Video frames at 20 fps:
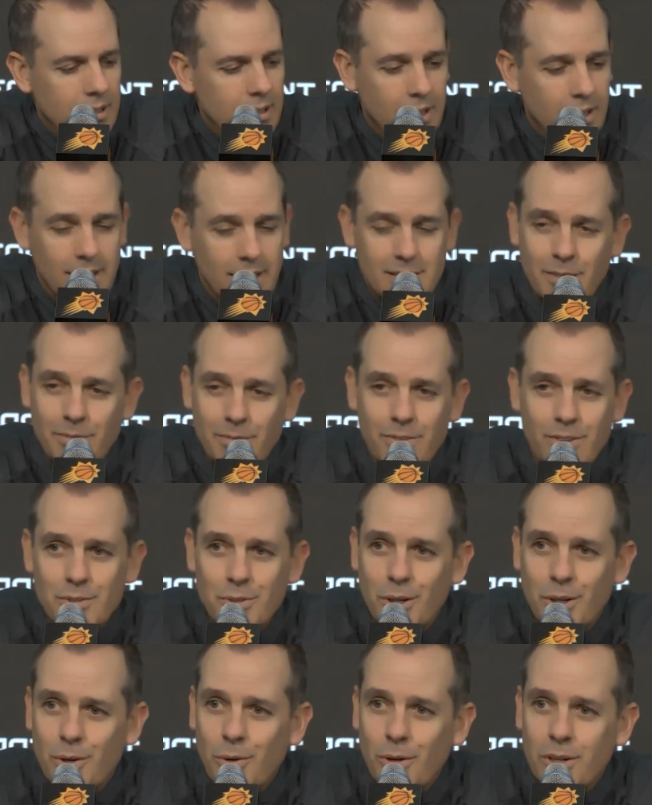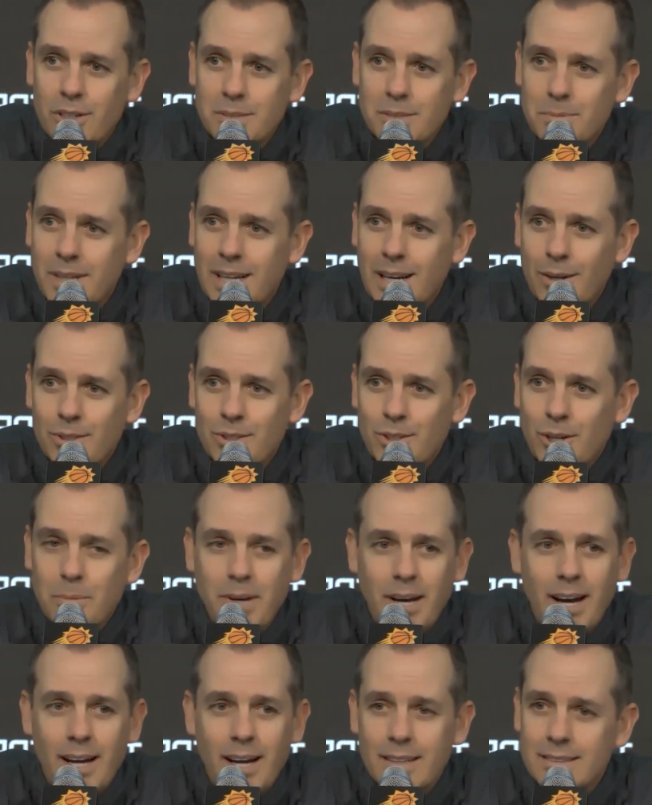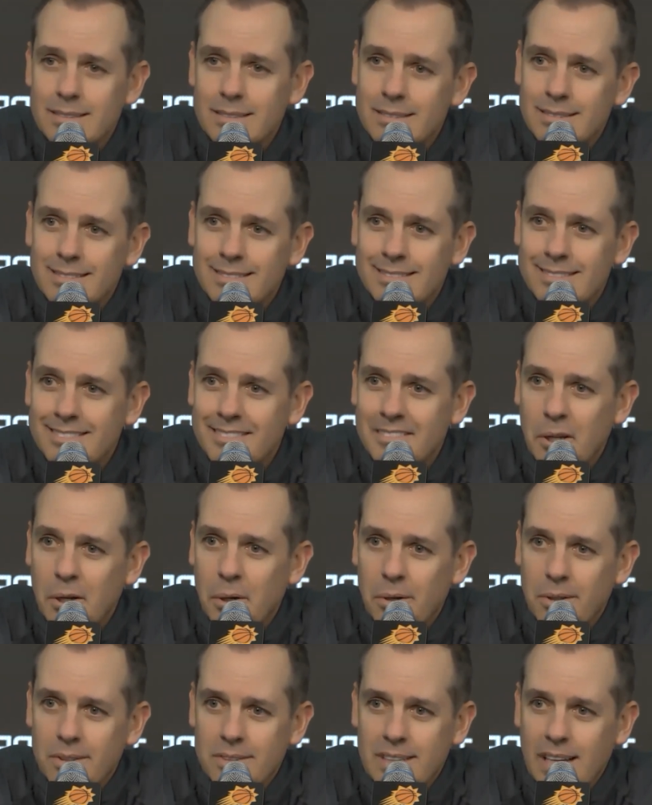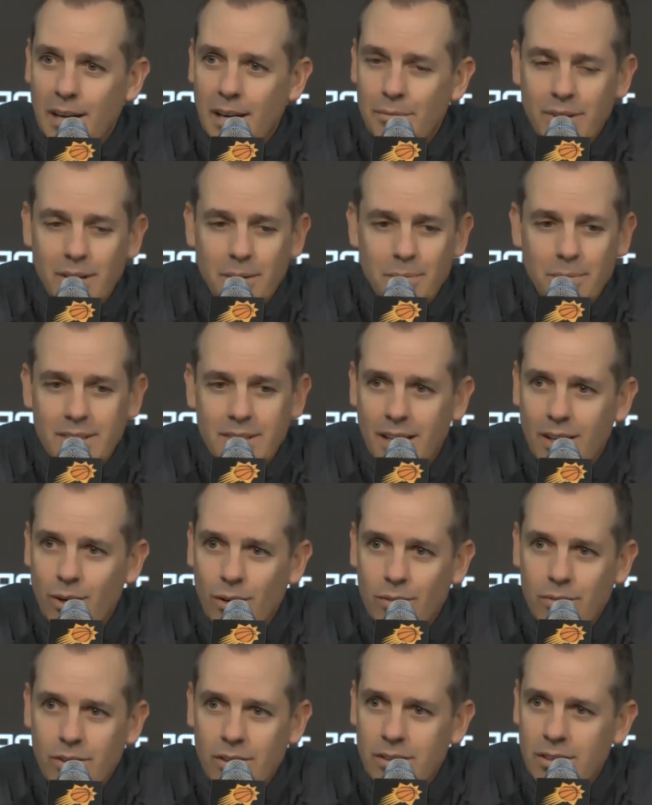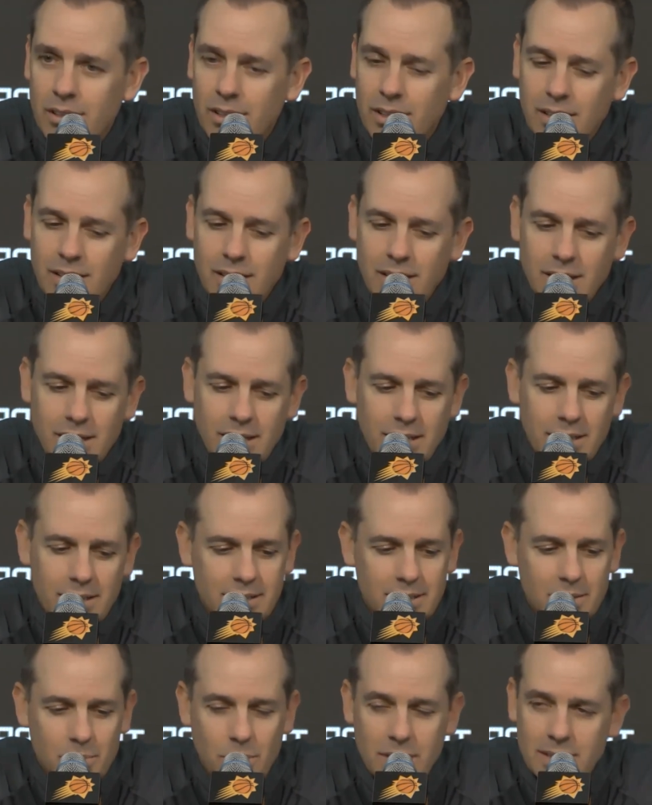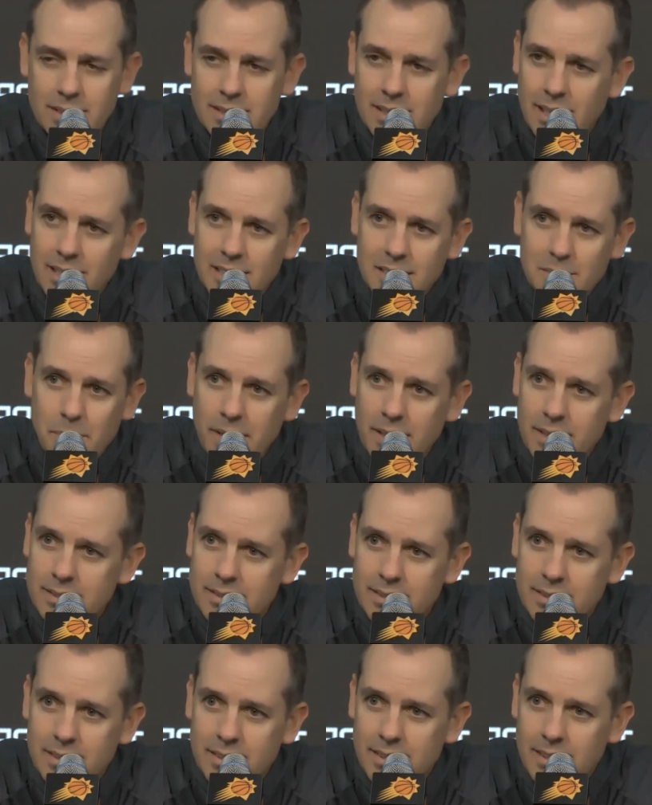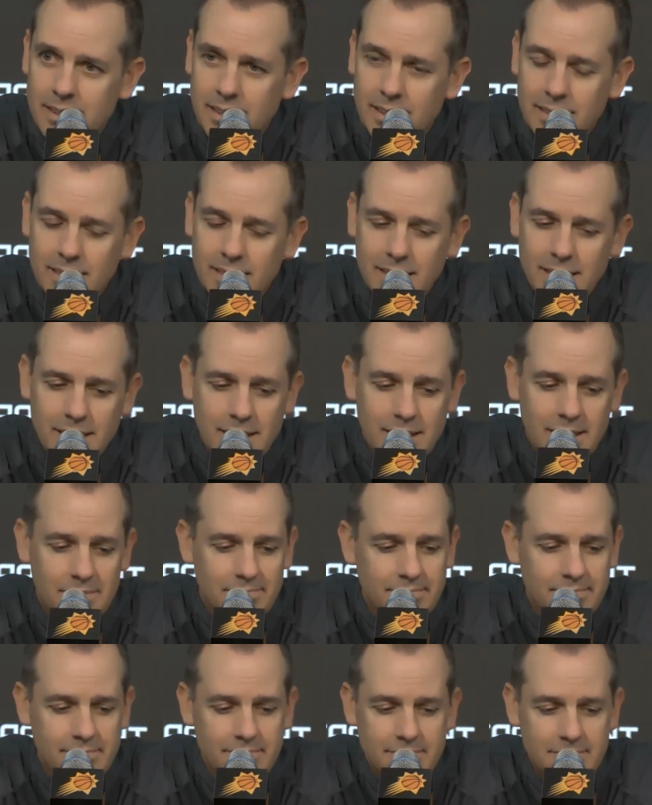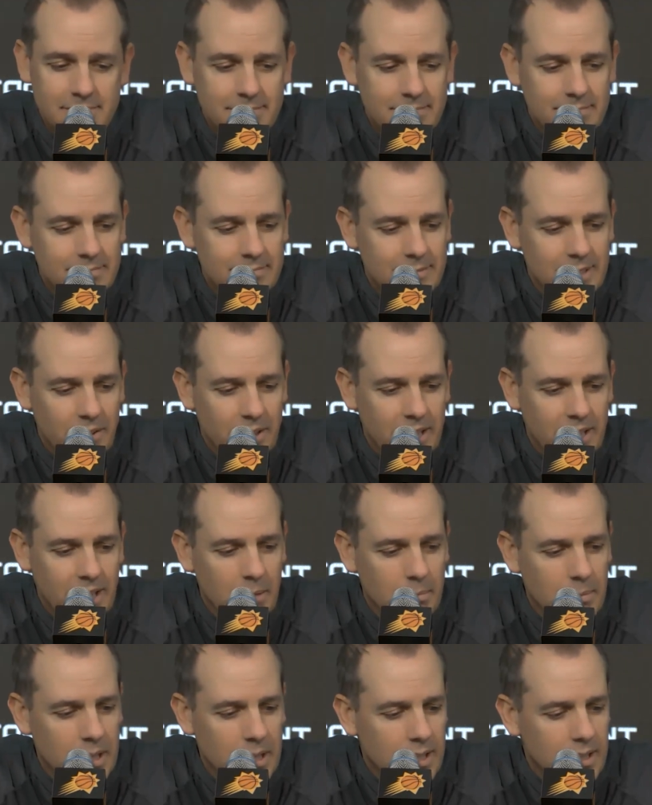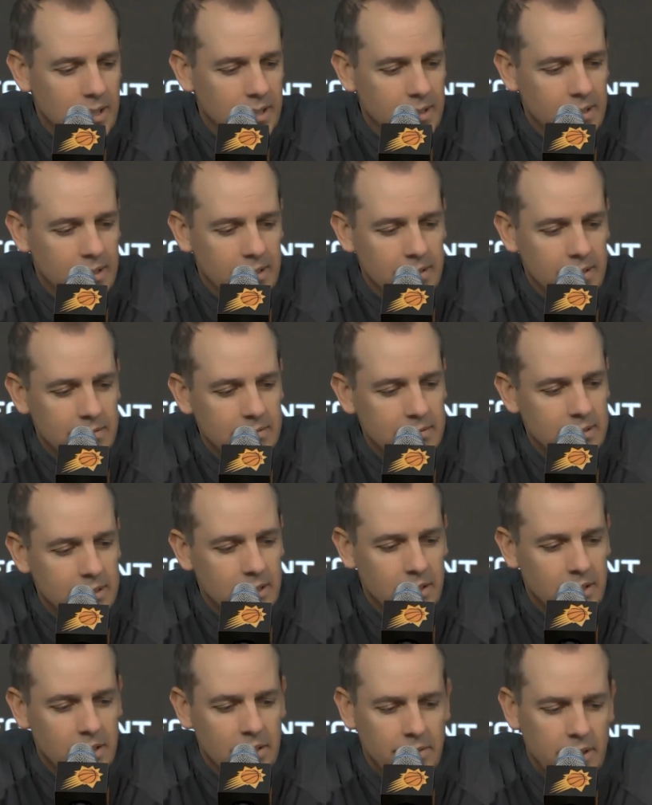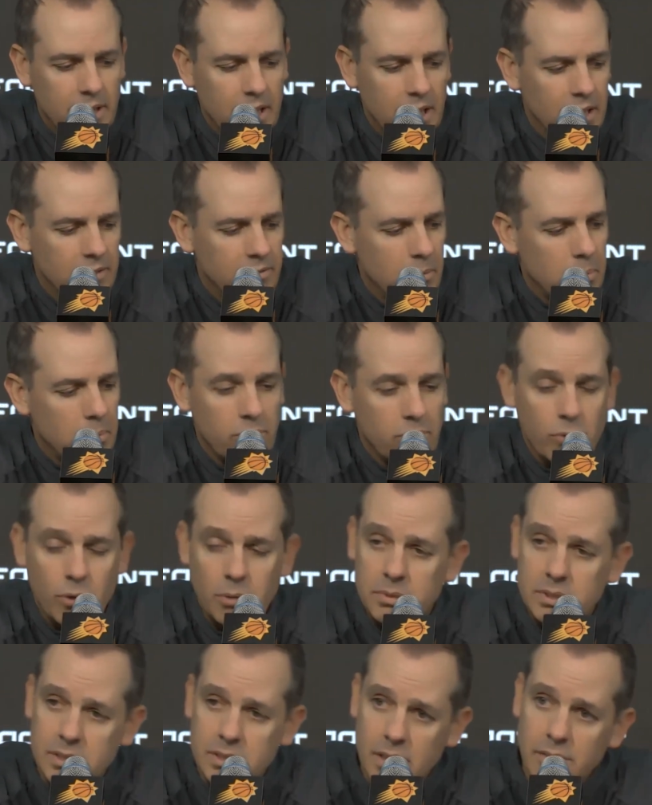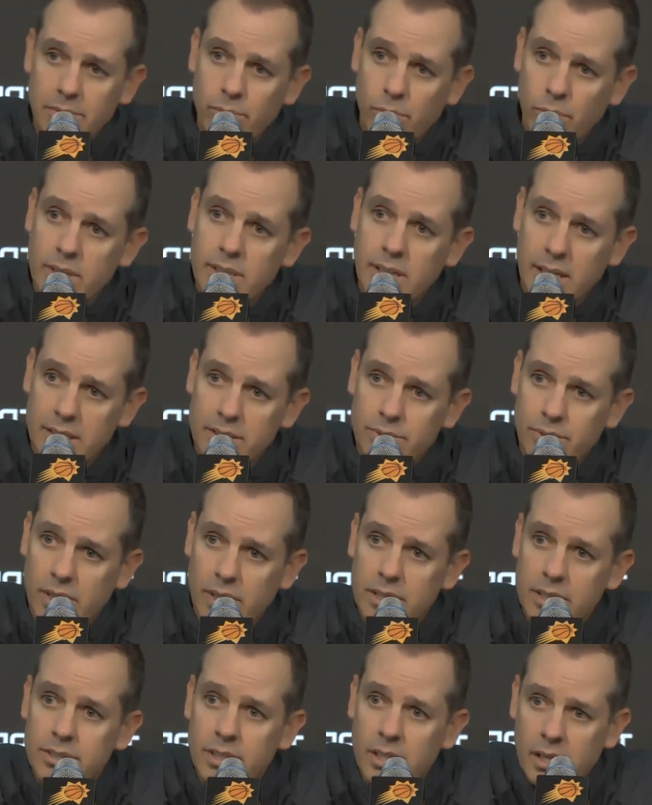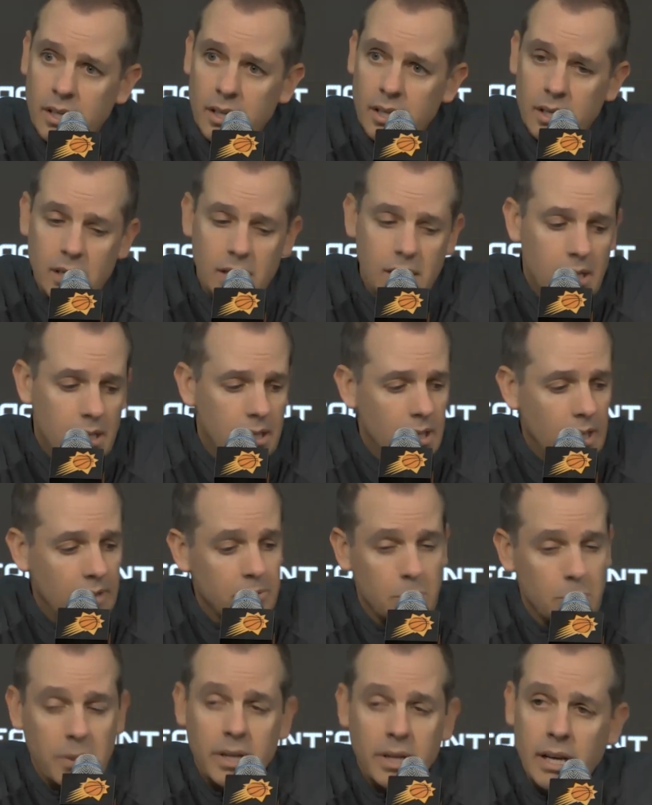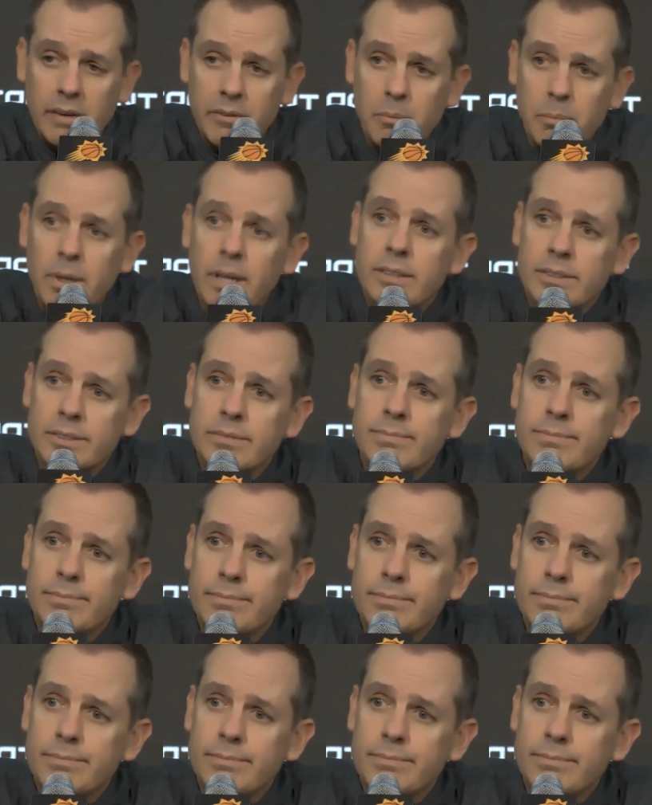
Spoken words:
had a tough first three quarters, but that was all behind us. It's time for him to take over. This is when he's at his best, and he came in and delivered a hell of a performance in the fourth down the stretch after playing heavy minutes.